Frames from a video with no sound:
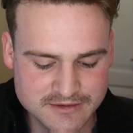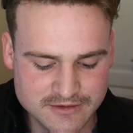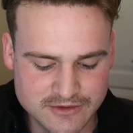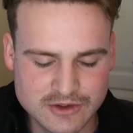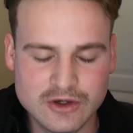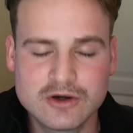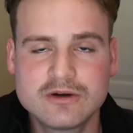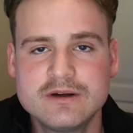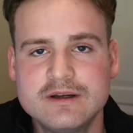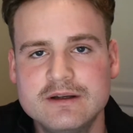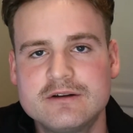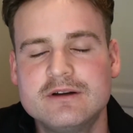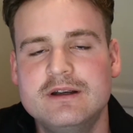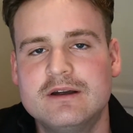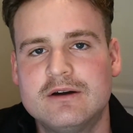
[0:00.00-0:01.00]

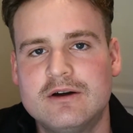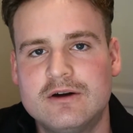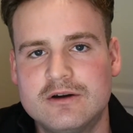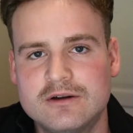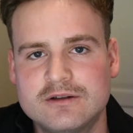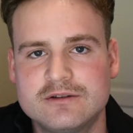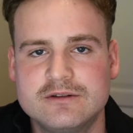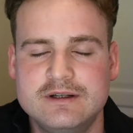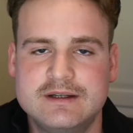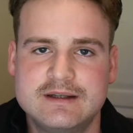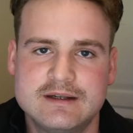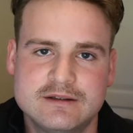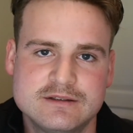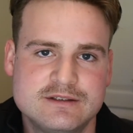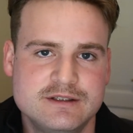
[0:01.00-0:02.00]
coronary artery
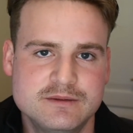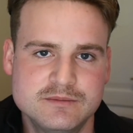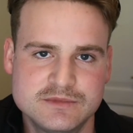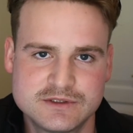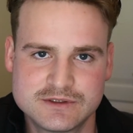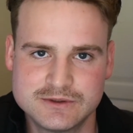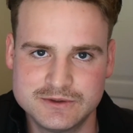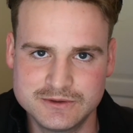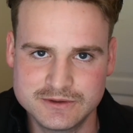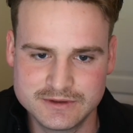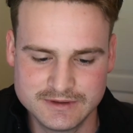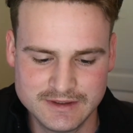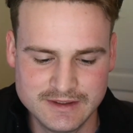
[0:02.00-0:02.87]
calcium score,